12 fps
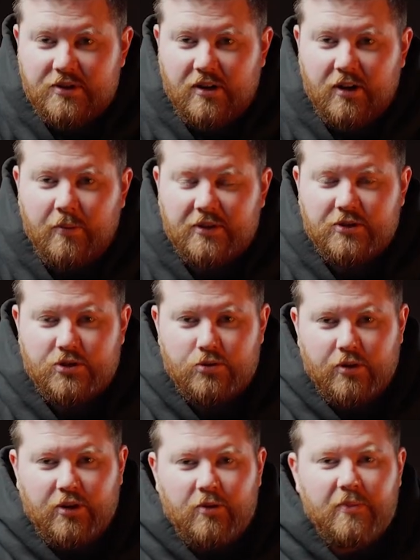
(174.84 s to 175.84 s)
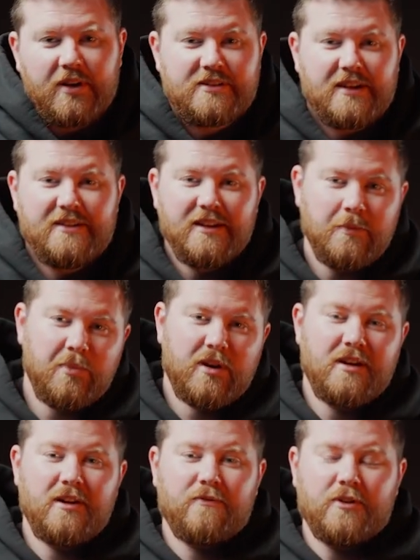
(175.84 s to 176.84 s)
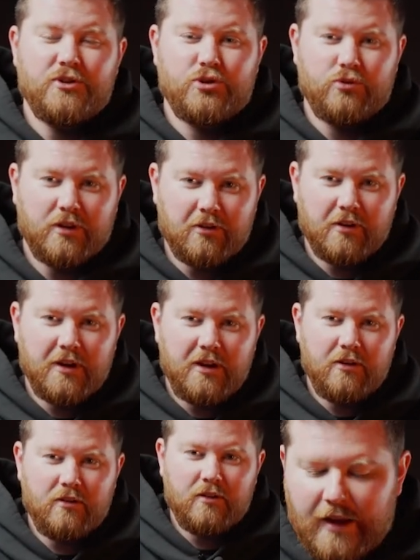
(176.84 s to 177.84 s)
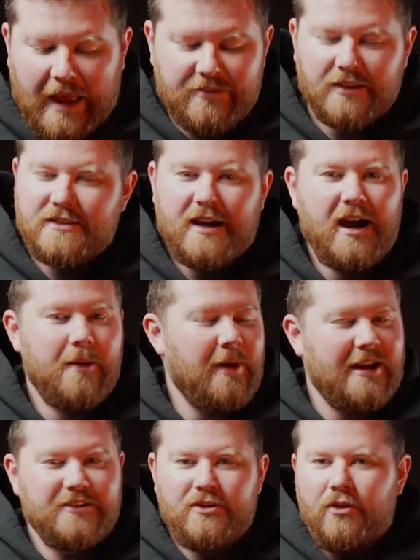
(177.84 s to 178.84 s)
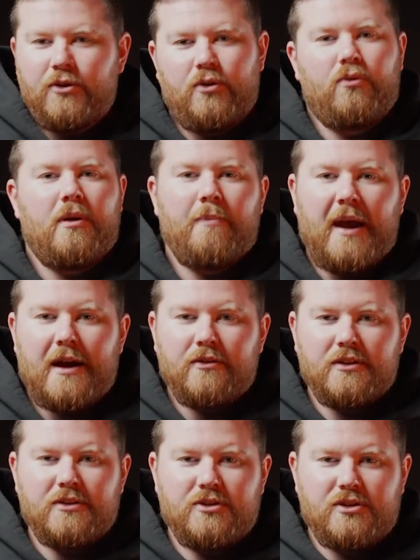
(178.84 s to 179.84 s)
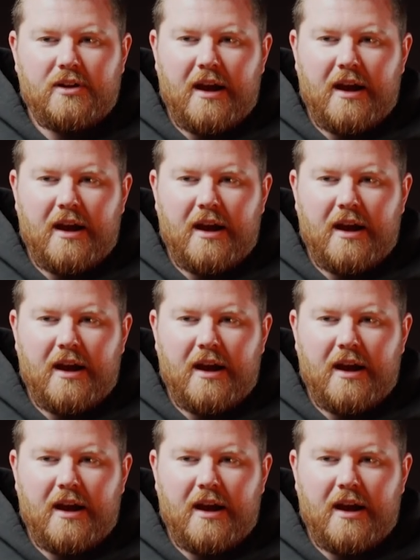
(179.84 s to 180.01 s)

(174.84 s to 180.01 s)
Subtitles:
to talk about the trigger because I did put a different trigger in here. At the time, I don't know what poundage